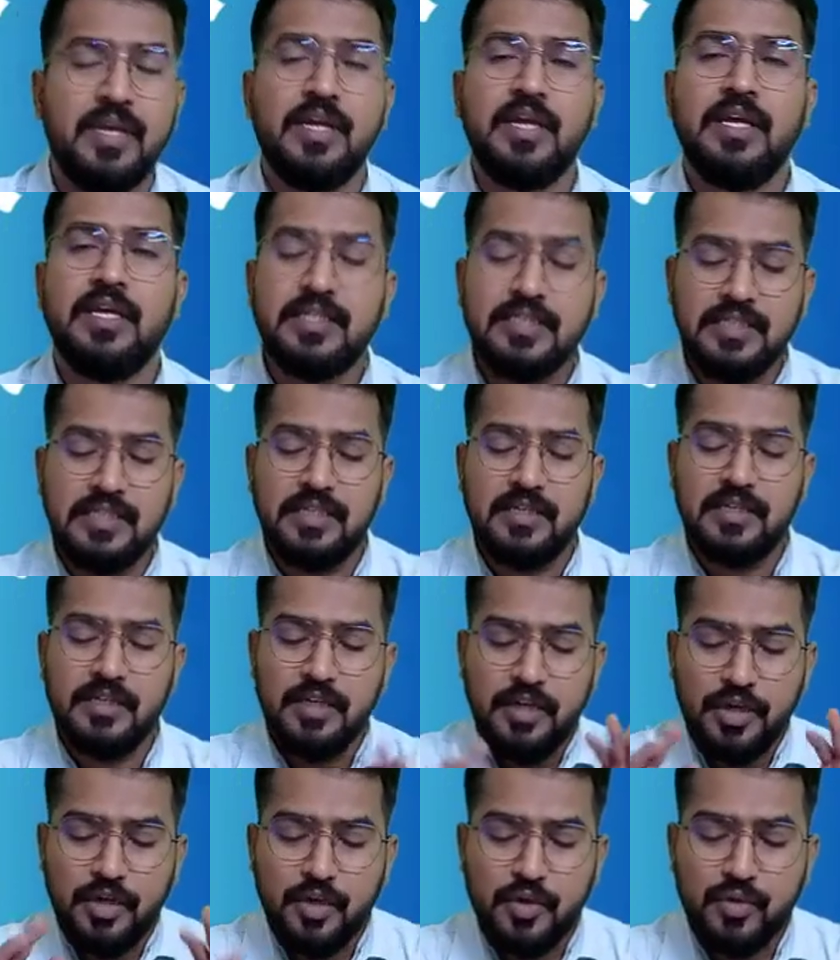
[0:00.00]
See,
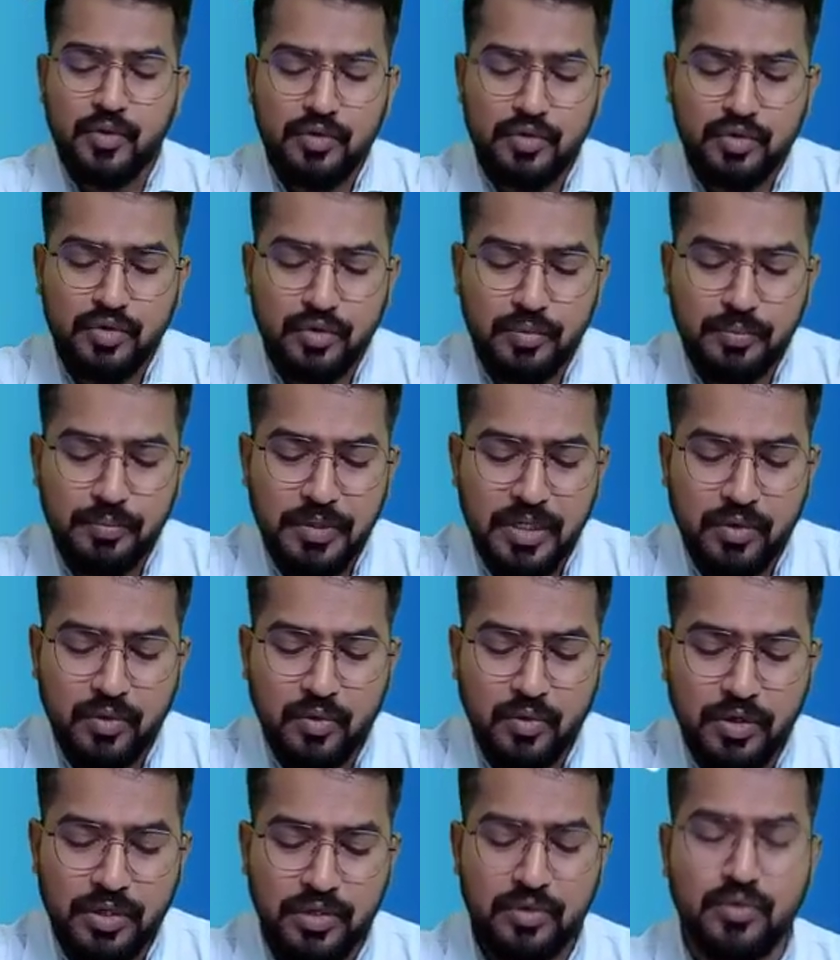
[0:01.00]
you should be
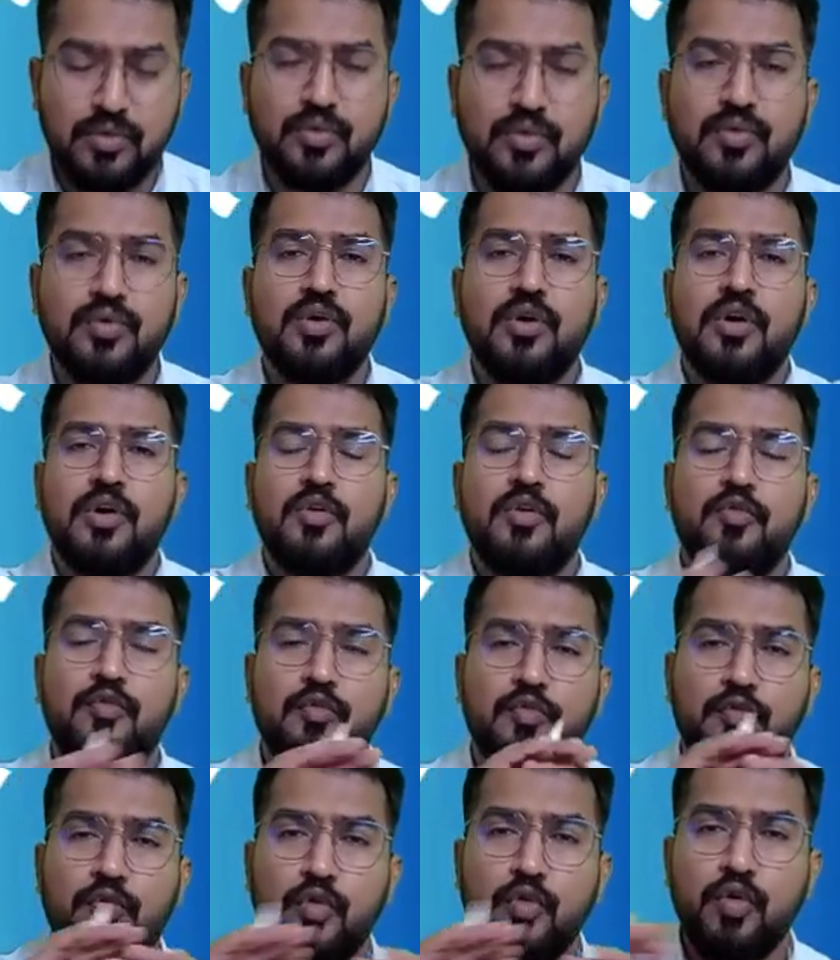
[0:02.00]
going through
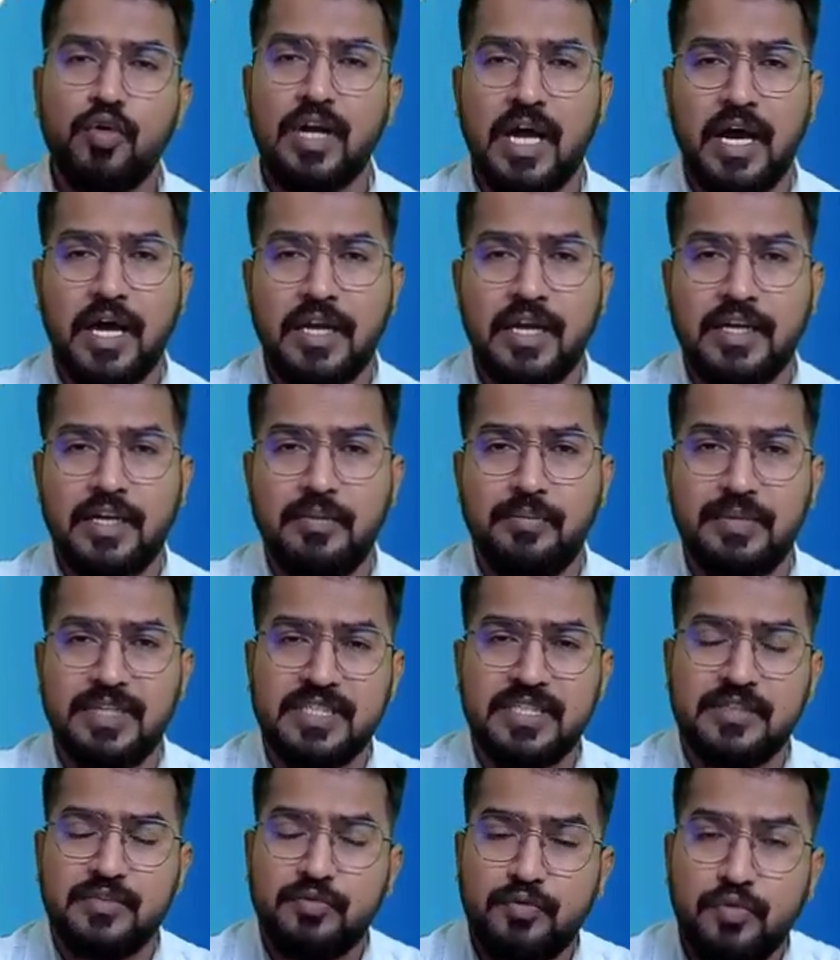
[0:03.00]
4
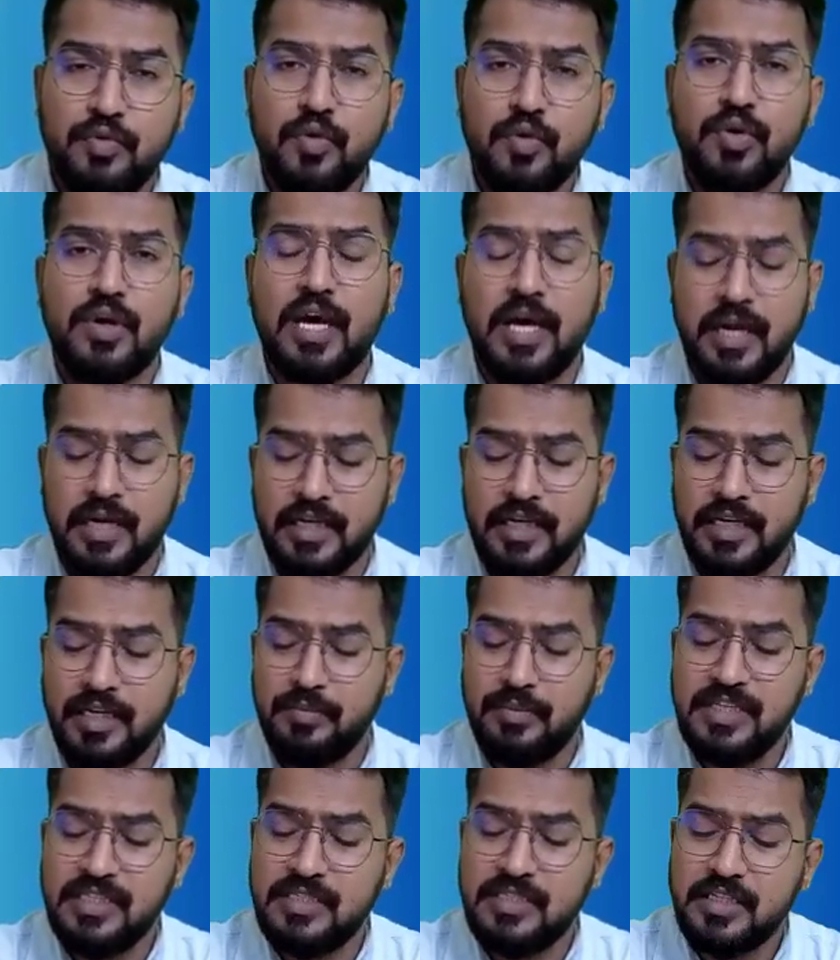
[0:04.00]

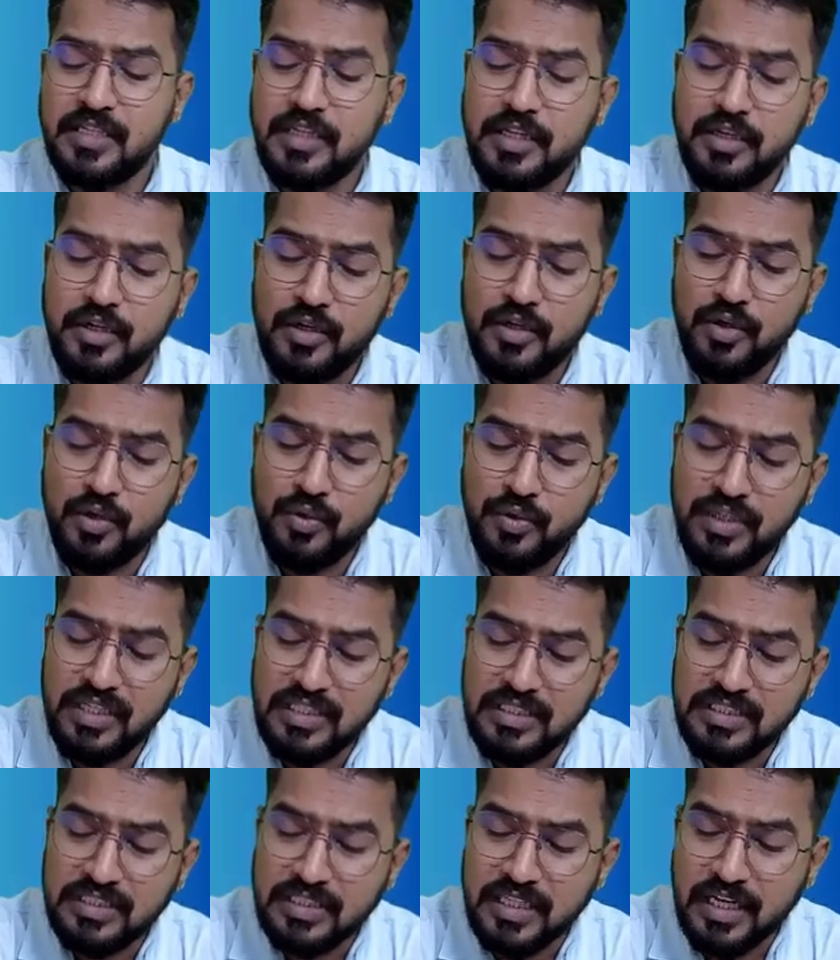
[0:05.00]
RTPs
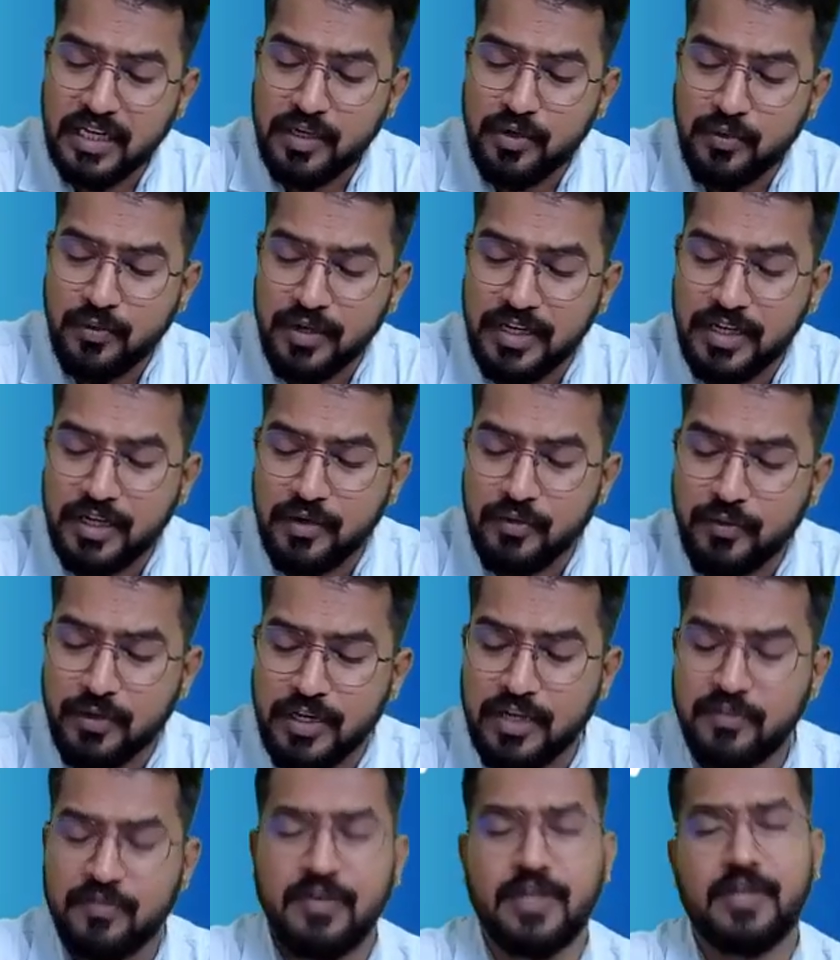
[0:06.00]
including Jan 2025.